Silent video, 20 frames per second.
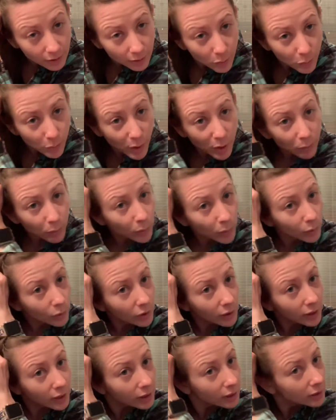by
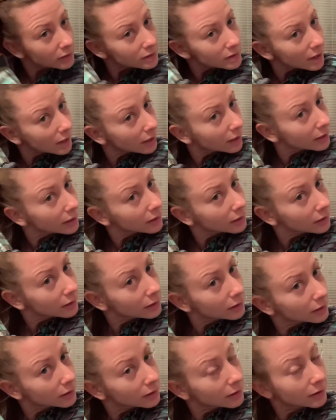pulling and tugging.
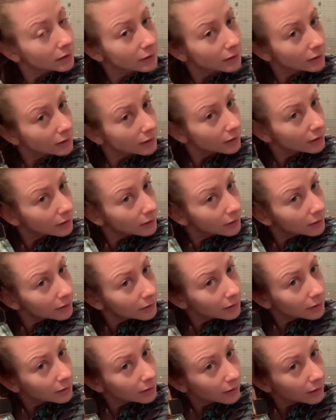
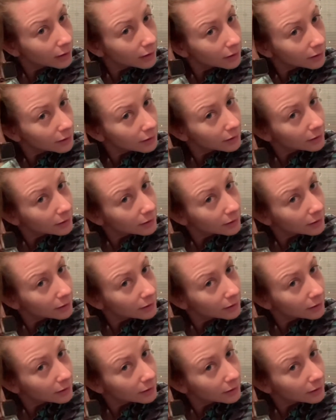Okay?